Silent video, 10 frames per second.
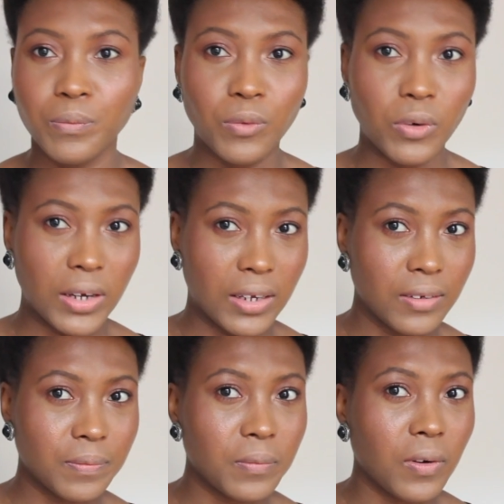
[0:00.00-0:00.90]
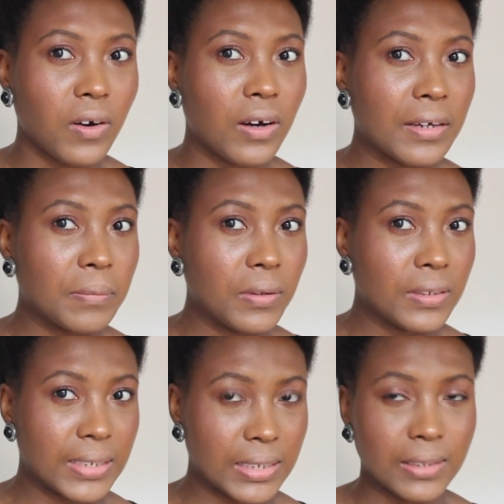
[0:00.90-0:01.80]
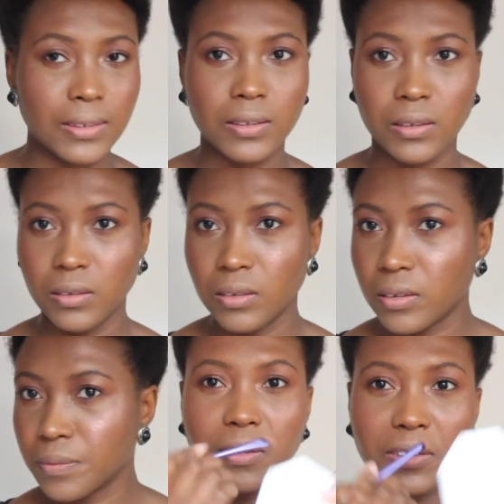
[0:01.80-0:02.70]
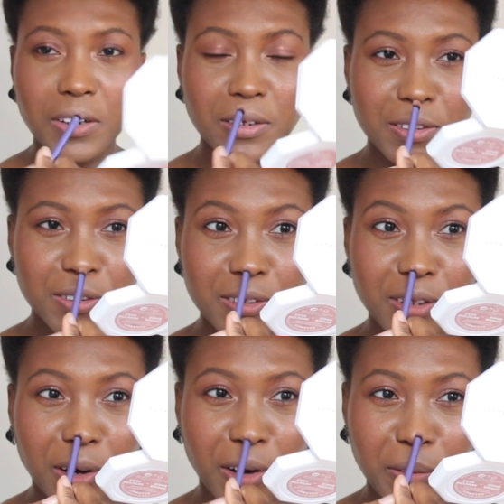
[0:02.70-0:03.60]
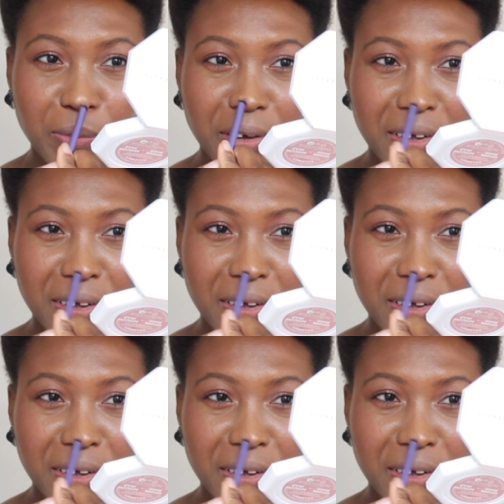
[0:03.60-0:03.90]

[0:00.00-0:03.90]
Right, I am digging this look. I can't stop.